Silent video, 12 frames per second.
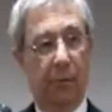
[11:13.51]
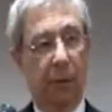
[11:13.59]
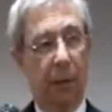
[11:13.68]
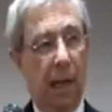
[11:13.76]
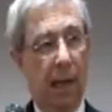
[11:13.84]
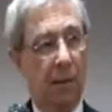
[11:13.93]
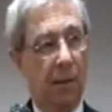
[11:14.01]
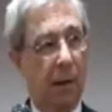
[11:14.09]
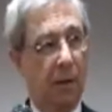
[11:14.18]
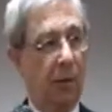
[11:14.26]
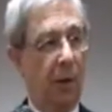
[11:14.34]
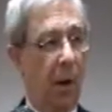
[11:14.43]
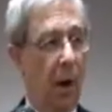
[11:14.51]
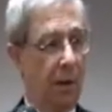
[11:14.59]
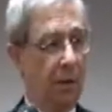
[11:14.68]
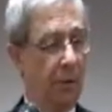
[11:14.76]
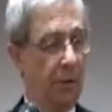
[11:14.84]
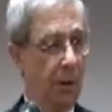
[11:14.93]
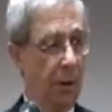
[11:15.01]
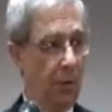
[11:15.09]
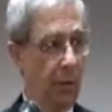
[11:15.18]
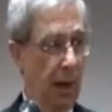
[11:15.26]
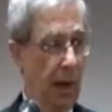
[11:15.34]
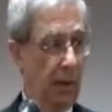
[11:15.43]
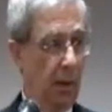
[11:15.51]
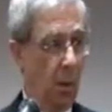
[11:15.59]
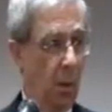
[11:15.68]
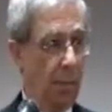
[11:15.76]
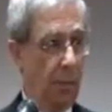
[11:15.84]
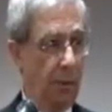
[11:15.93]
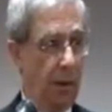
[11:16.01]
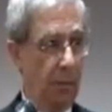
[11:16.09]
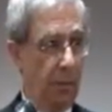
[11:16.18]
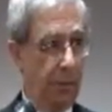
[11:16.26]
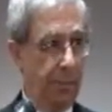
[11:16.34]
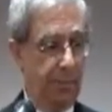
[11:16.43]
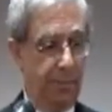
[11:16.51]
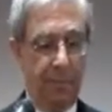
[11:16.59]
relaxation, concentration, and cooperation.